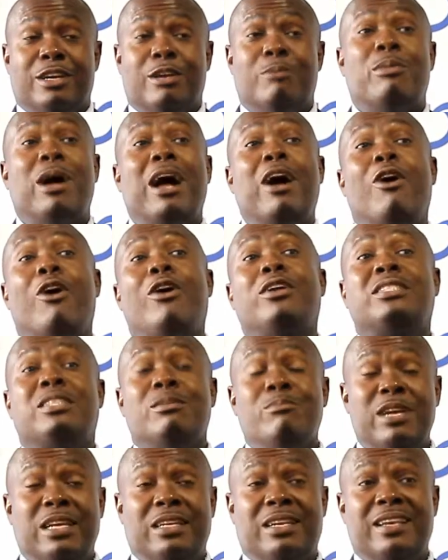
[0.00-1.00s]
but
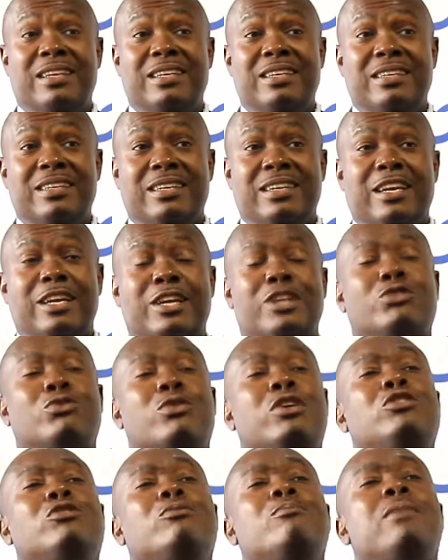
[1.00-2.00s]
ultimately, it's
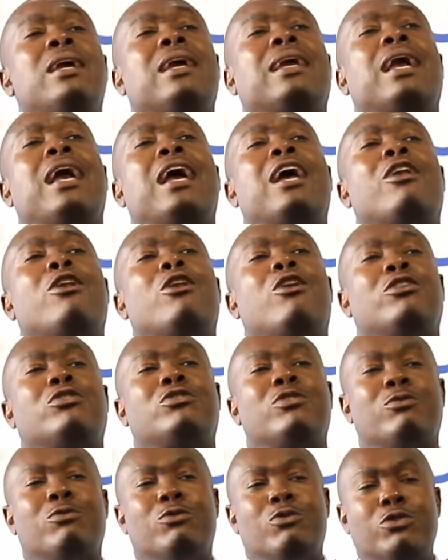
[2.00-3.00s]
going to make a lot
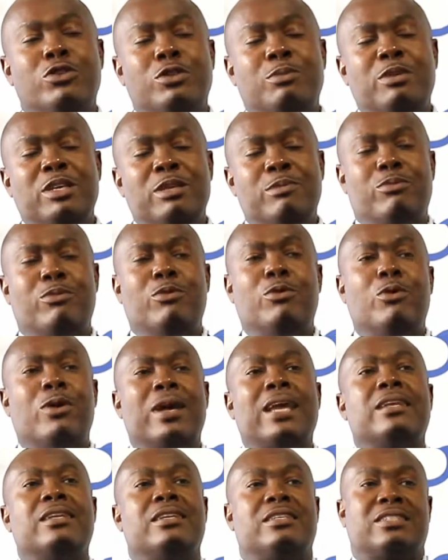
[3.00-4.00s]
of good people
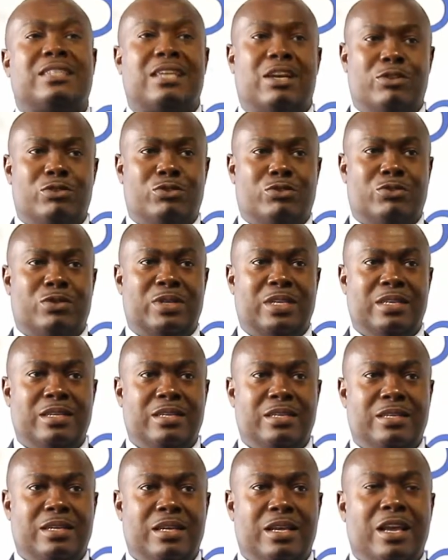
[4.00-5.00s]
in this country
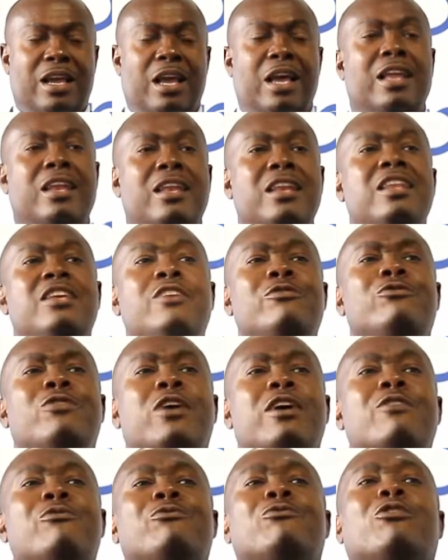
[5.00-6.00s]
live
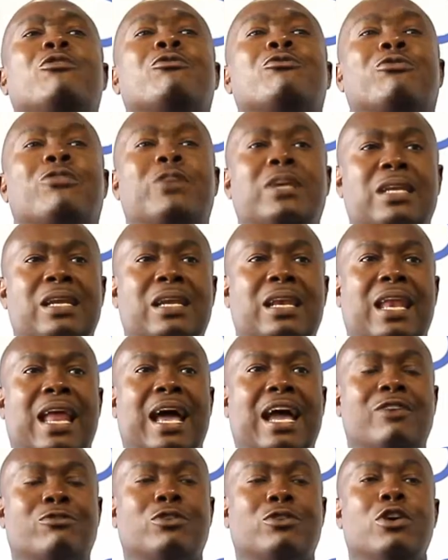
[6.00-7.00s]
very fulfilling
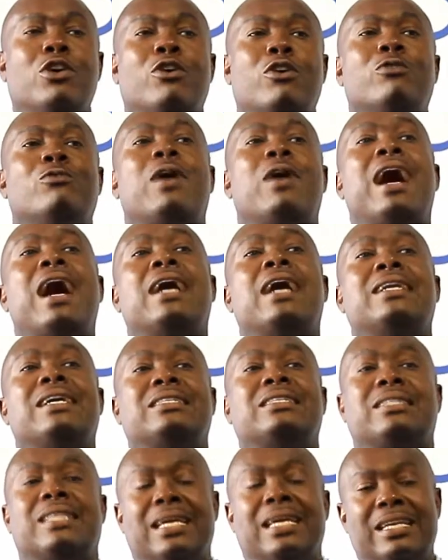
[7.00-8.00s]
life over an
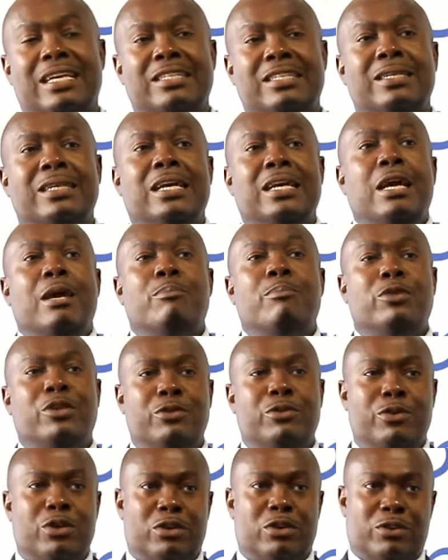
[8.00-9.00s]
extended
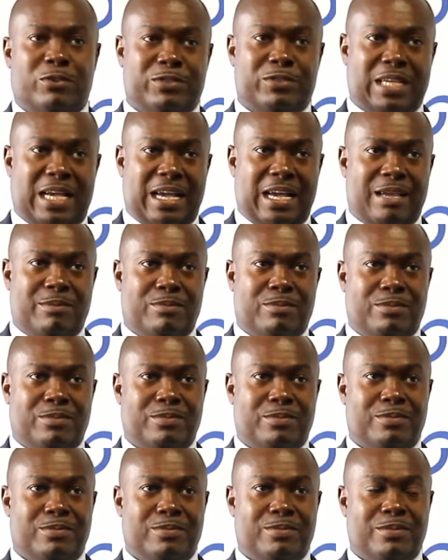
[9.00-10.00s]
period of time.
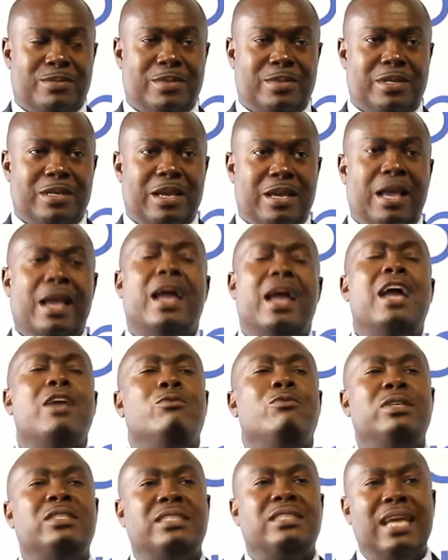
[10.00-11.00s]

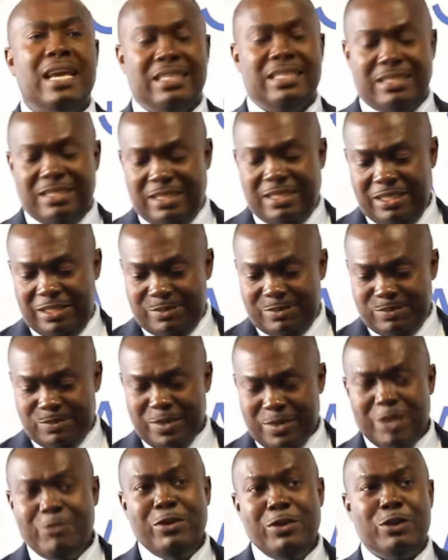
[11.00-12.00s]
And we said, see,
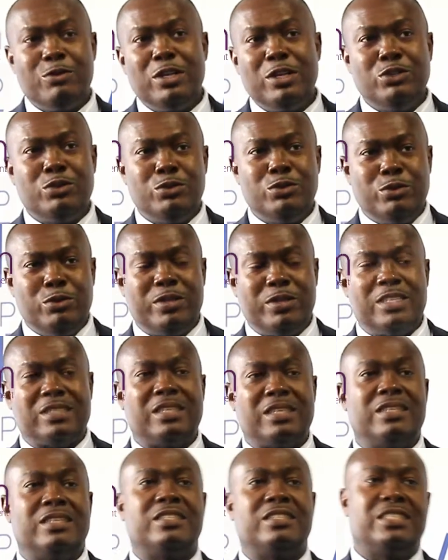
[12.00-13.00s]
if we're going to do
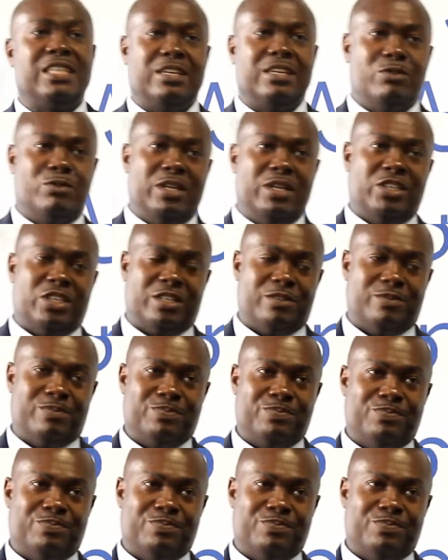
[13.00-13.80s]
this in this generation,